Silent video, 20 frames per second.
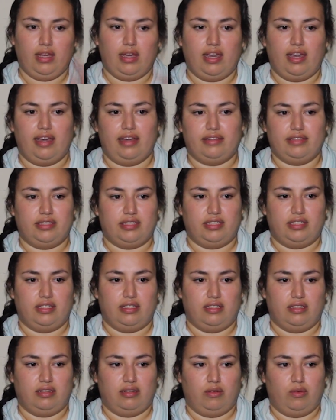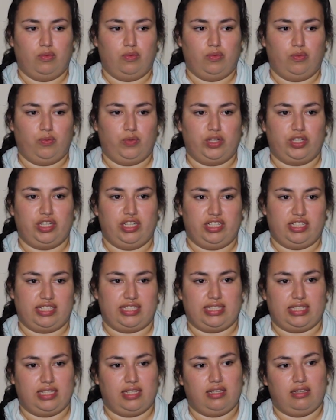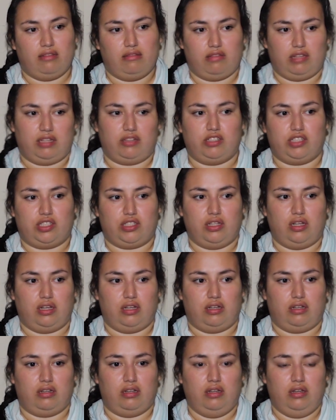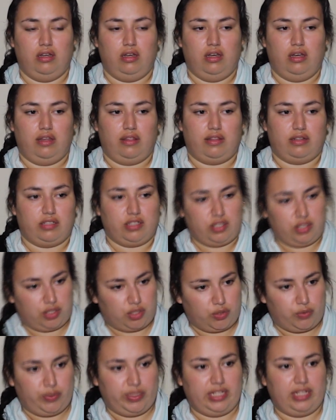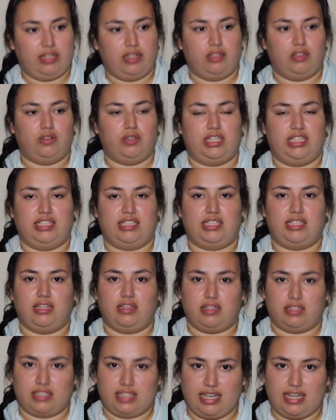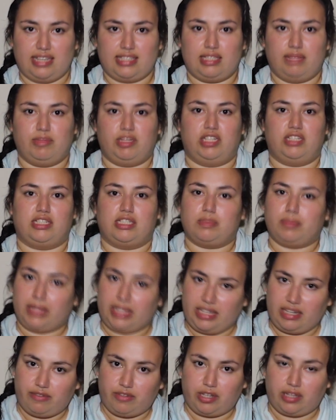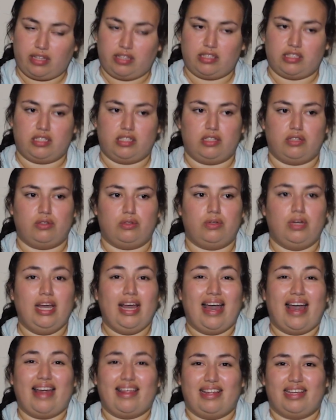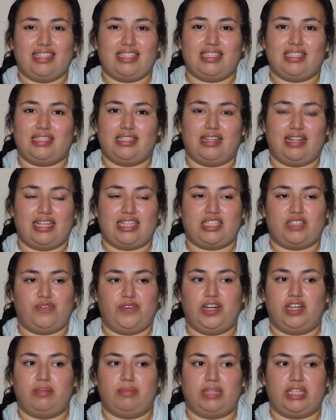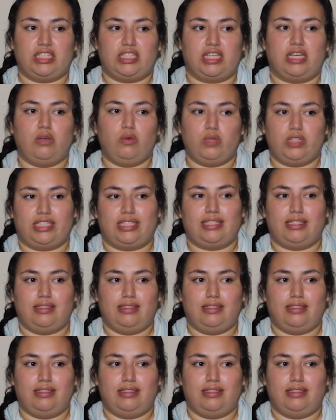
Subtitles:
and we're gonna see. There's a screen. You can see the test. I'm gonna explain everything to you, and that's fun because he was